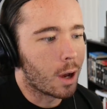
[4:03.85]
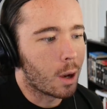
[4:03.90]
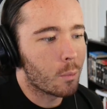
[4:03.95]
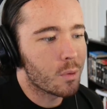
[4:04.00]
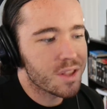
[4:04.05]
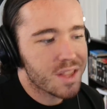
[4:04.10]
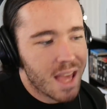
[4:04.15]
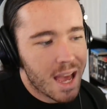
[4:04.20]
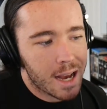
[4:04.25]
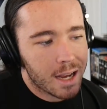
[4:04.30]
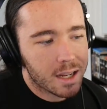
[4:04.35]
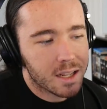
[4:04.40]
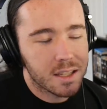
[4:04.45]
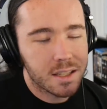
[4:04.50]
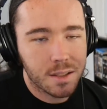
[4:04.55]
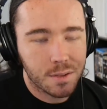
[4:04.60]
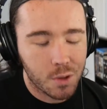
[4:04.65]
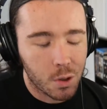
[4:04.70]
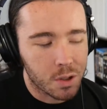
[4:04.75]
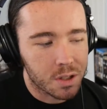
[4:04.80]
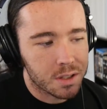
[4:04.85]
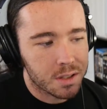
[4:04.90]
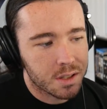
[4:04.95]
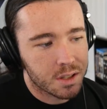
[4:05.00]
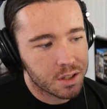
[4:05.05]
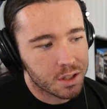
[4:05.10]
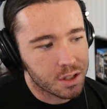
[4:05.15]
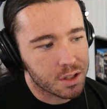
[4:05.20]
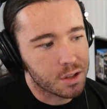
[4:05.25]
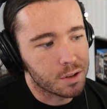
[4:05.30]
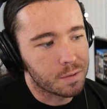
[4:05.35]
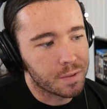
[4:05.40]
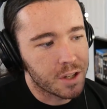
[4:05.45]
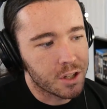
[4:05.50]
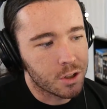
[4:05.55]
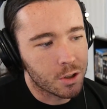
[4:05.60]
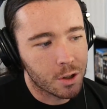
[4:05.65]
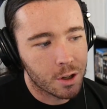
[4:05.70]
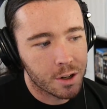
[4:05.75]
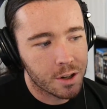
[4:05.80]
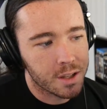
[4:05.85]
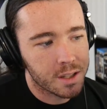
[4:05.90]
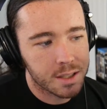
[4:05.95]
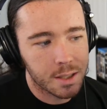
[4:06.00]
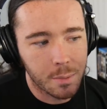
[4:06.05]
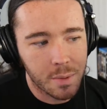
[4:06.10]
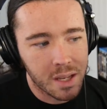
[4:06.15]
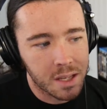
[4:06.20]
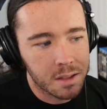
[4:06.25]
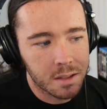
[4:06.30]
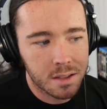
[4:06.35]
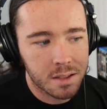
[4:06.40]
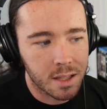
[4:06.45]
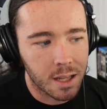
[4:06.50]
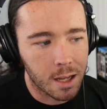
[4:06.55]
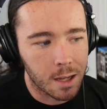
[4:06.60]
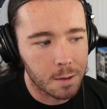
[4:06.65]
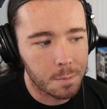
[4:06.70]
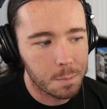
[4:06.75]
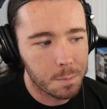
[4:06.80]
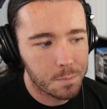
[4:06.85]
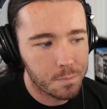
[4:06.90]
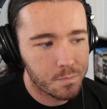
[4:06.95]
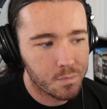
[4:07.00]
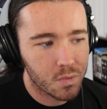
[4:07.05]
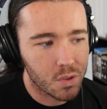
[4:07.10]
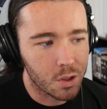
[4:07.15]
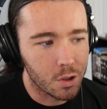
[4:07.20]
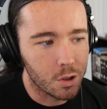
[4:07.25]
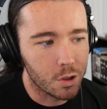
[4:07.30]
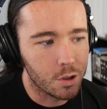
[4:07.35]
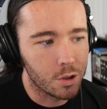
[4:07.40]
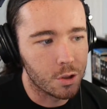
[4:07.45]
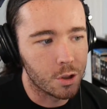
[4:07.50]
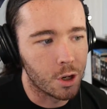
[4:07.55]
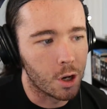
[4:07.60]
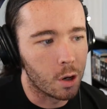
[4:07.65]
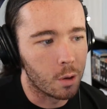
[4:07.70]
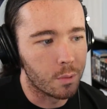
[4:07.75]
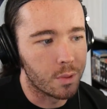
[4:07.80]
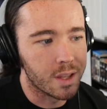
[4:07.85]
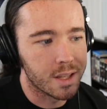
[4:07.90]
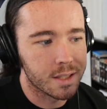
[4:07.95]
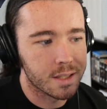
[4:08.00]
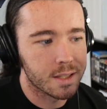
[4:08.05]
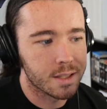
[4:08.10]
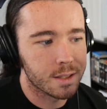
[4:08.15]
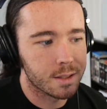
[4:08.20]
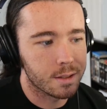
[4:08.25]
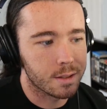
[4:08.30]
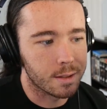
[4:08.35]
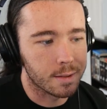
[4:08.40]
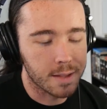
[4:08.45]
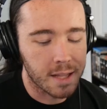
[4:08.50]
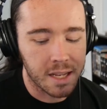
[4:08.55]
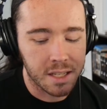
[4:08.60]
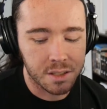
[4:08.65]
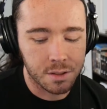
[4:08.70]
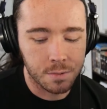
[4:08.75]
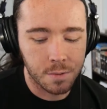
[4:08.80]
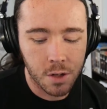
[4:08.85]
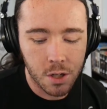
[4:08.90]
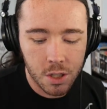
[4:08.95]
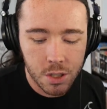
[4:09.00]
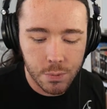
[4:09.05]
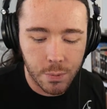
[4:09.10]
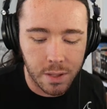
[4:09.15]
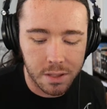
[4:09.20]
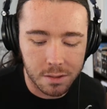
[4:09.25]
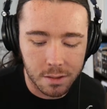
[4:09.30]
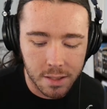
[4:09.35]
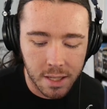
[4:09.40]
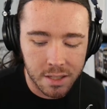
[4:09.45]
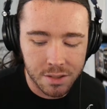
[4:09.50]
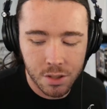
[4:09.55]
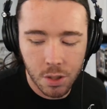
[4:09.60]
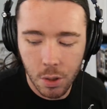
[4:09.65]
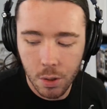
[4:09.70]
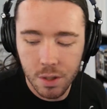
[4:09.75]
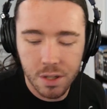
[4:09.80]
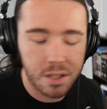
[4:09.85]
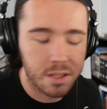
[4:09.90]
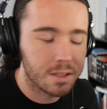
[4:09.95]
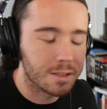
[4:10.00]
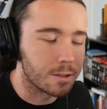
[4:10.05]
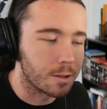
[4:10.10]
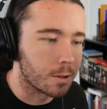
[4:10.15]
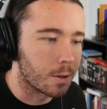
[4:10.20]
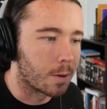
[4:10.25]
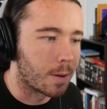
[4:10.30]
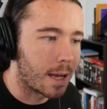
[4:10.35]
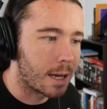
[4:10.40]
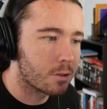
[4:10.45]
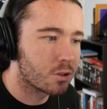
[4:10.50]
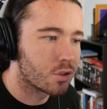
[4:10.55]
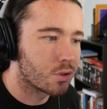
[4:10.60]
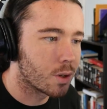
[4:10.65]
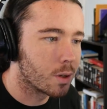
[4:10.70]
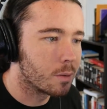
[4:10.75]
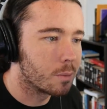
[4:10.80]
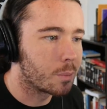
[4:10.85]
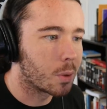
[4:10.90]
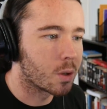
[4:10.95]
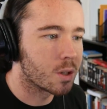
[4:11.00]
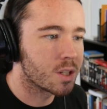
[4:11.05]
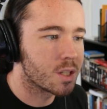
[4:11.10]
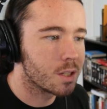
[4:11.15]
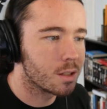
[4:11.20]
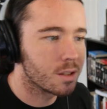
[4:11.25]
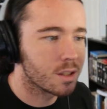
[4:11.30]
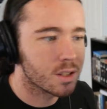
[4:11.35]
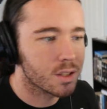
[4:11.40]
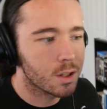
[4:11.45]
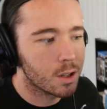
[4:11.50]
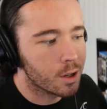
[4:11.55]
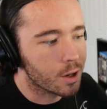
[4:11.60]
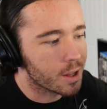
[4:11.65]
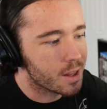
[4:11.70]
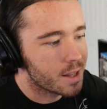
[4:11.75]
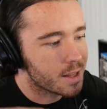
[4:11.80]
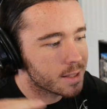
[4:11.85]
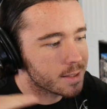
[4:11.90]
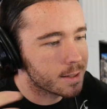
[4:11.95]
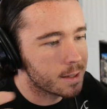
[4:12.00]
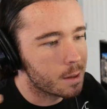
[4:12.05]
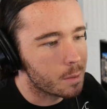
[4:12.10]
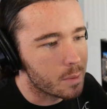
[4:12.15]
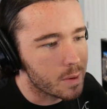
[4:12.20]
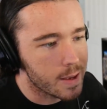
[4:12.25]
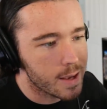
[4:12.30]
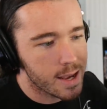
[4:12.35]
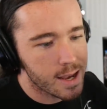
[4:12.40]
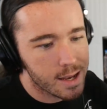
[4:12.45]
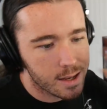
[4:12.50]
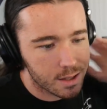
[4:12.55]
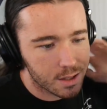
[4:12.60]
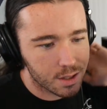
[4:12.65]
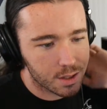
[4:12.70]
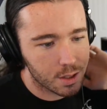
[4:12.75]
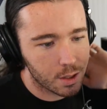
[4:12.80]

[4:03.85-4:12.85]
And with that, because of course it's her featured artist, that means that, you know, it's the last verse, we got the last chorus, the little outro portion of the song, and that's going to be it.